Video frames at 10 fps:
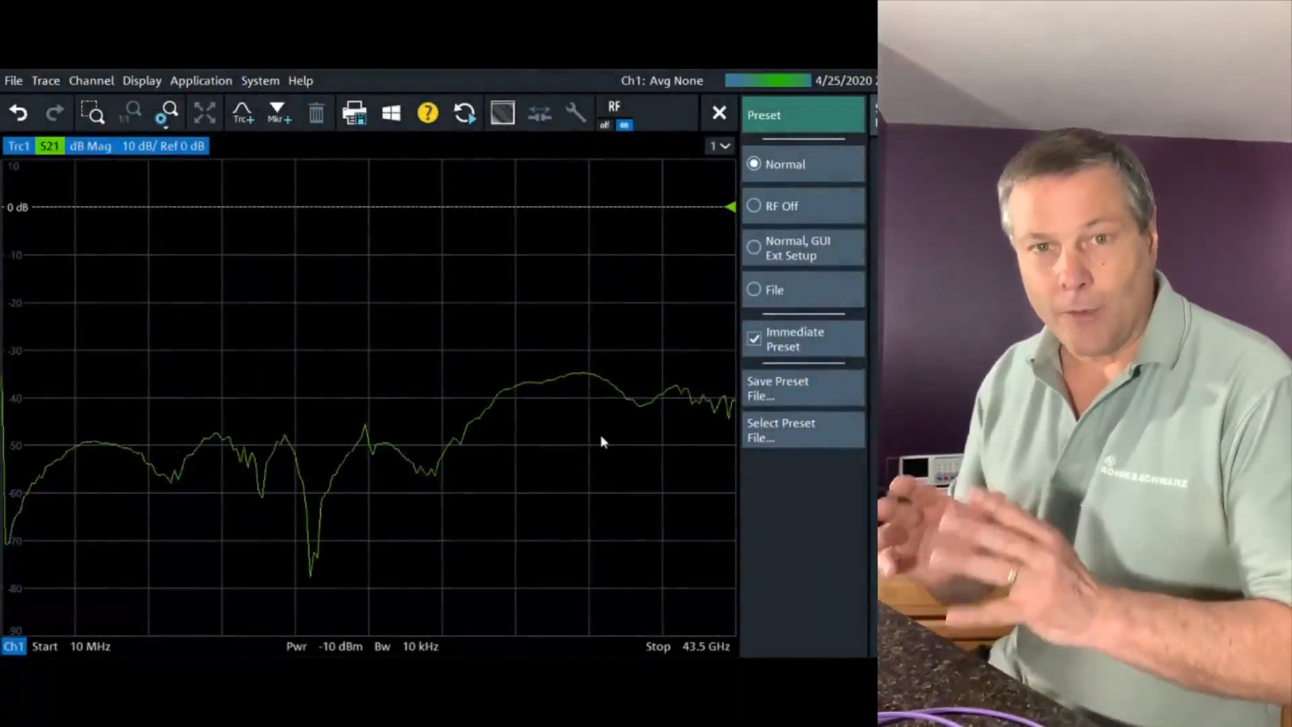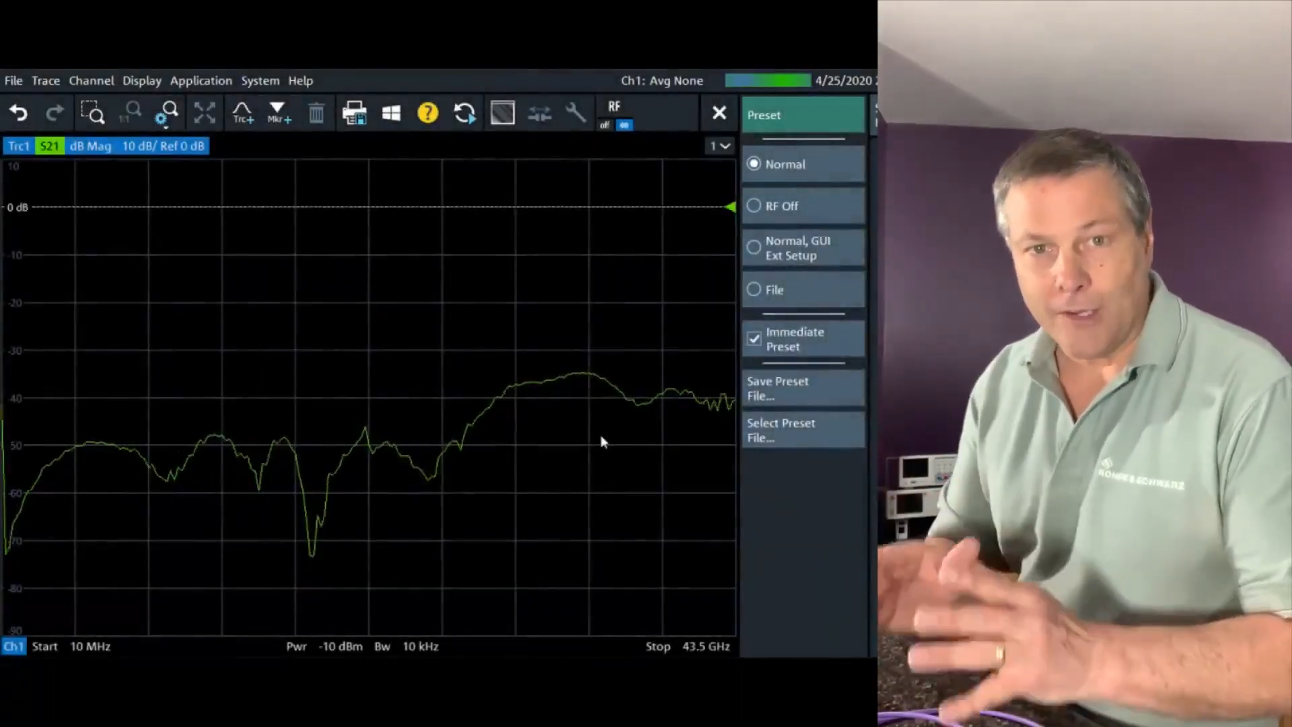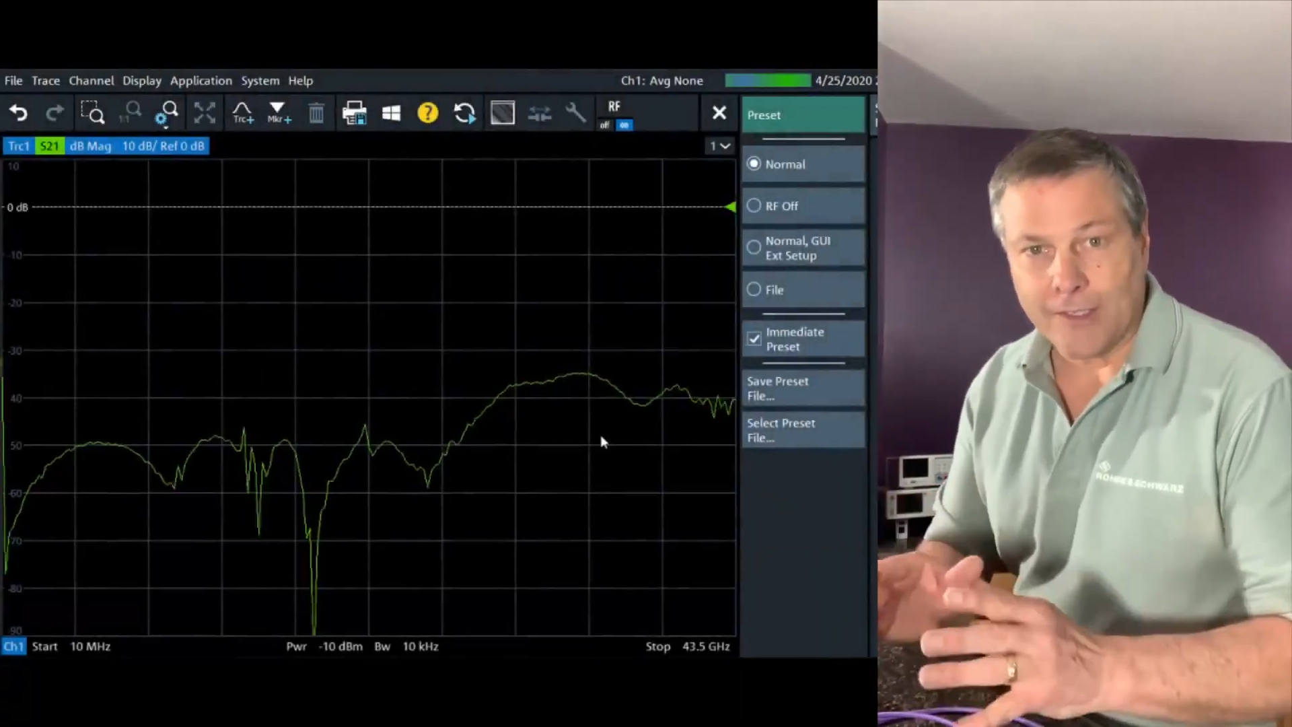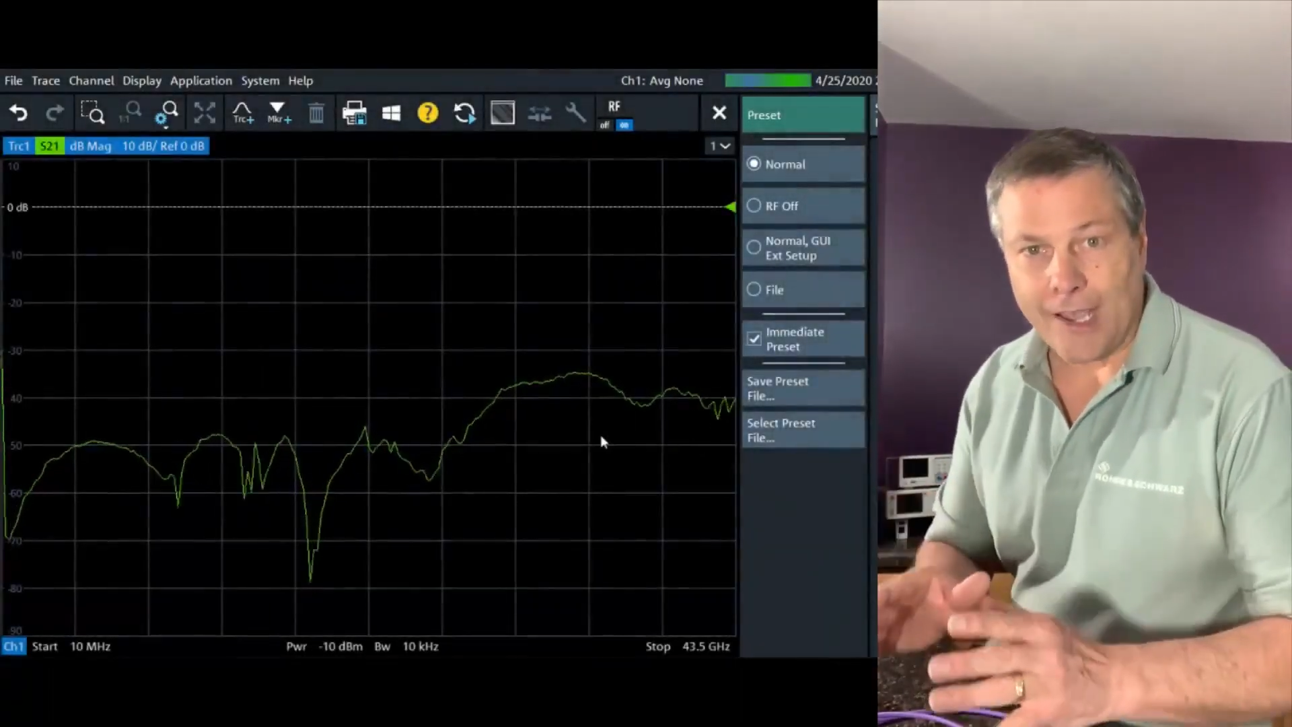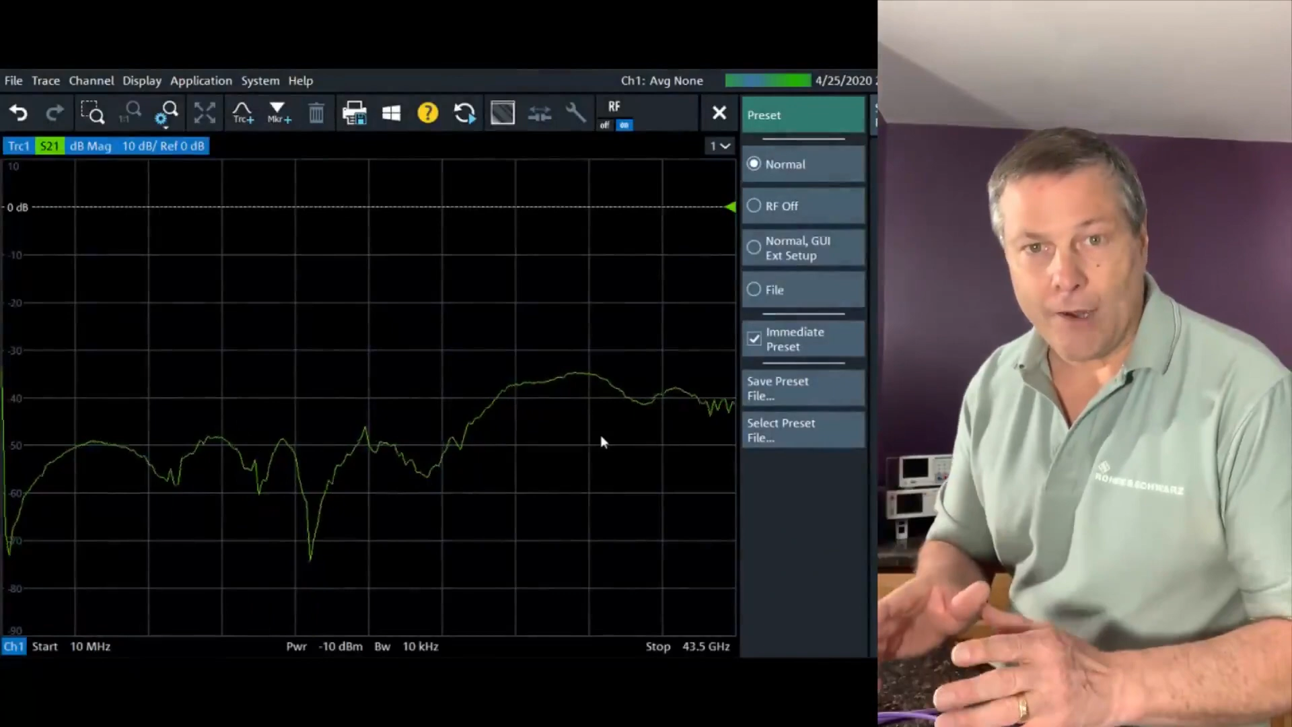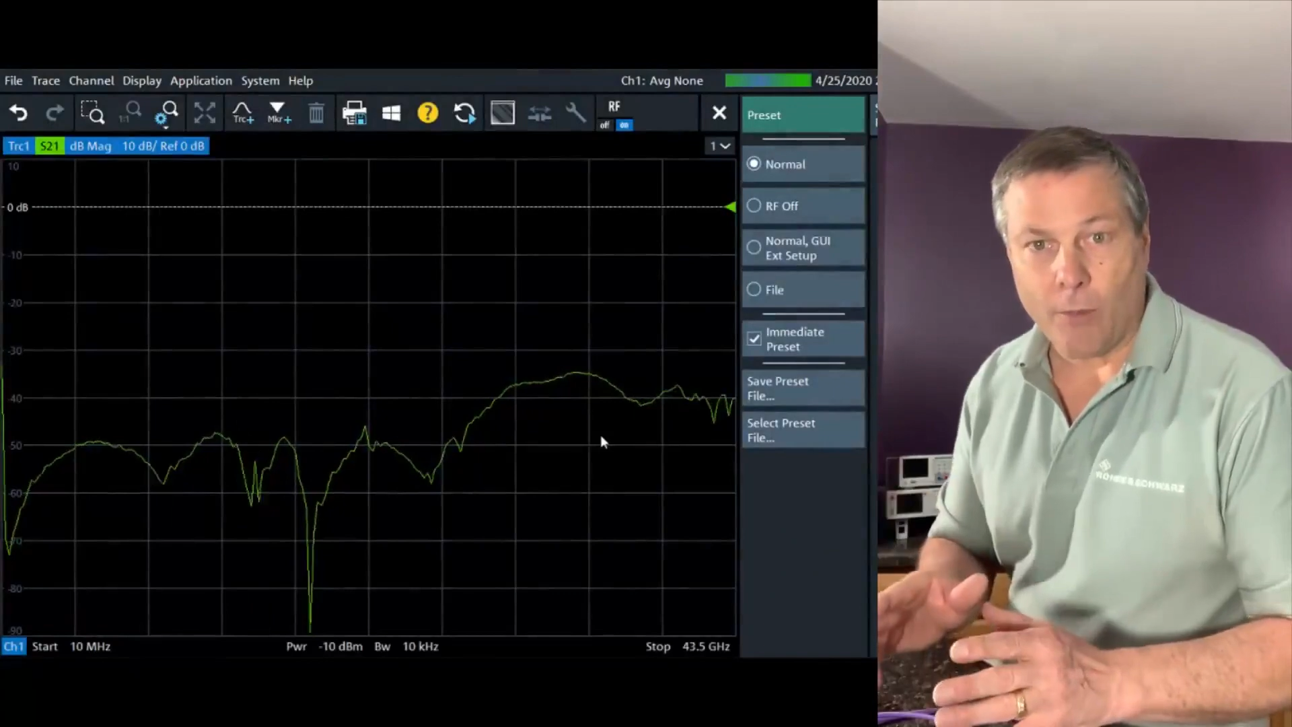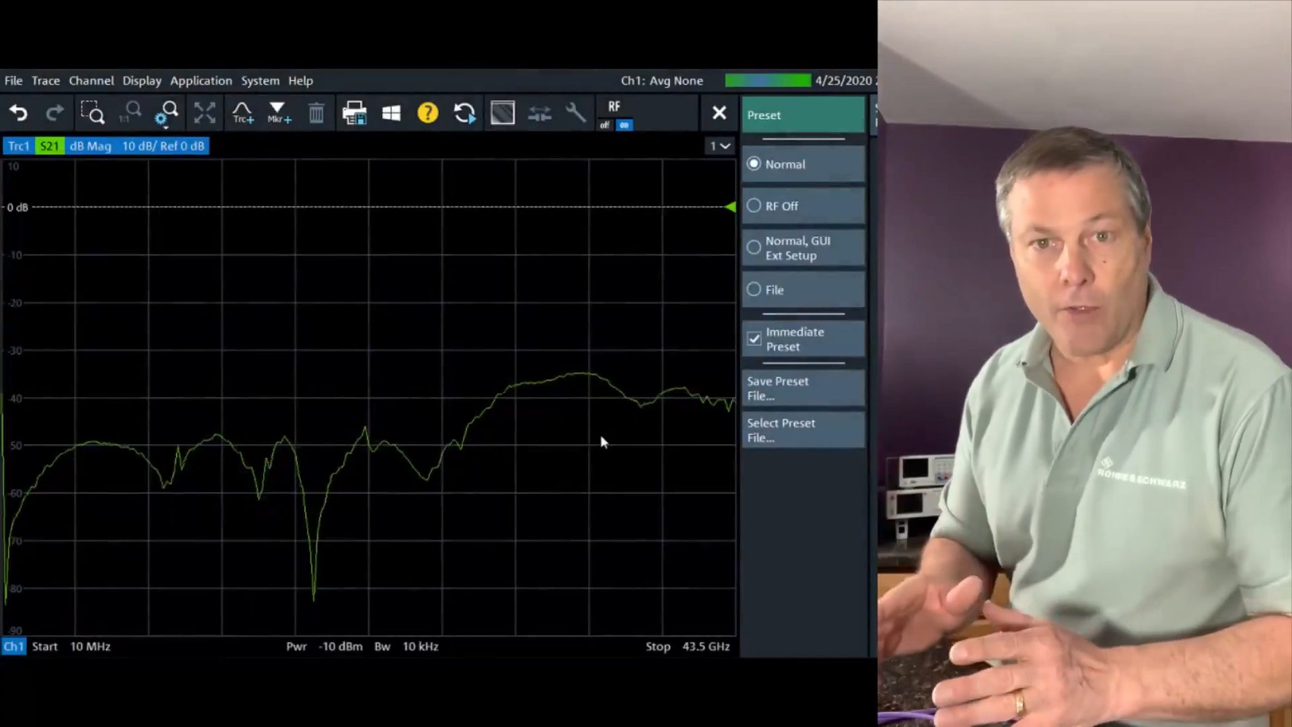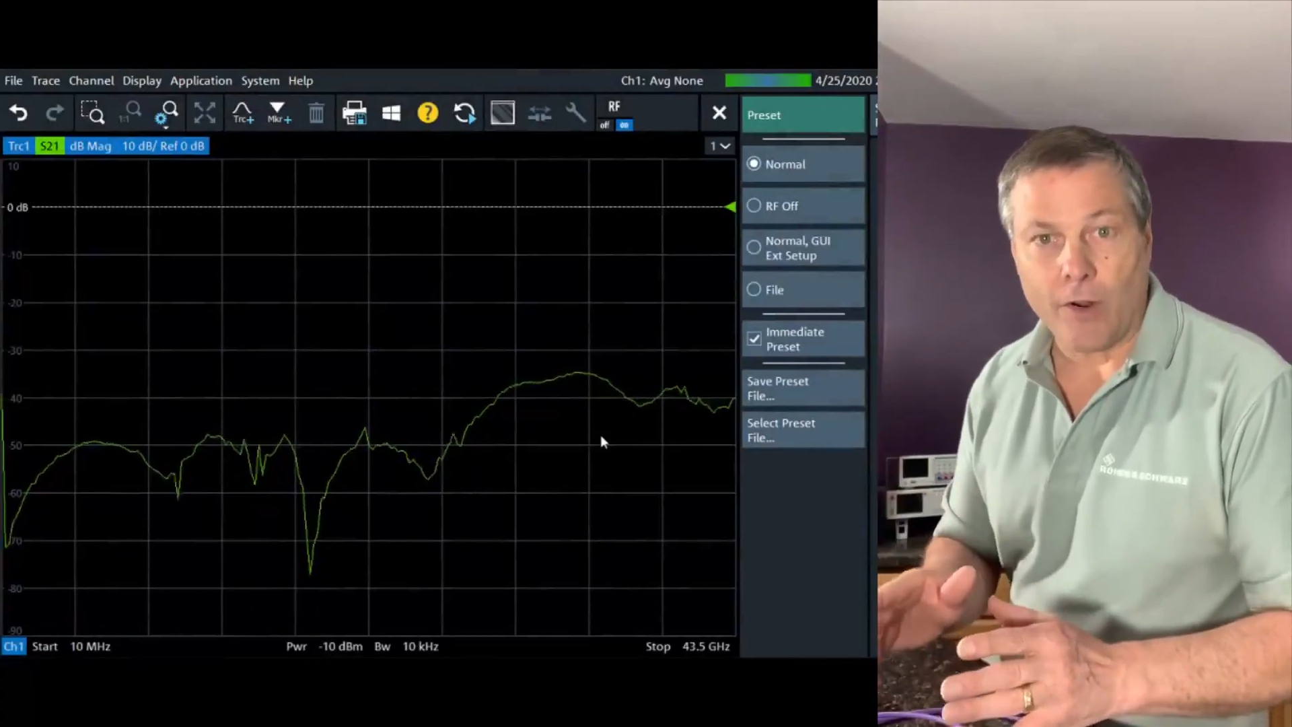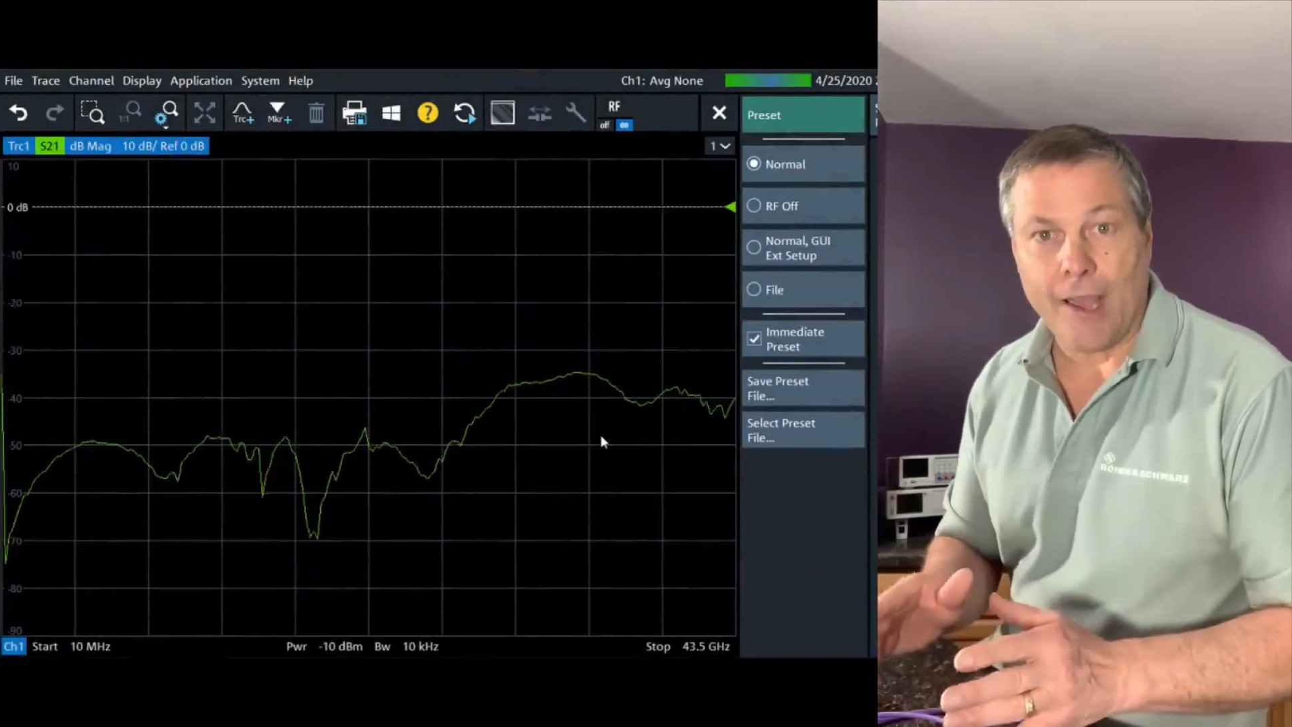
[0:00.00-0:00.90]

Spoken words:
decide whether or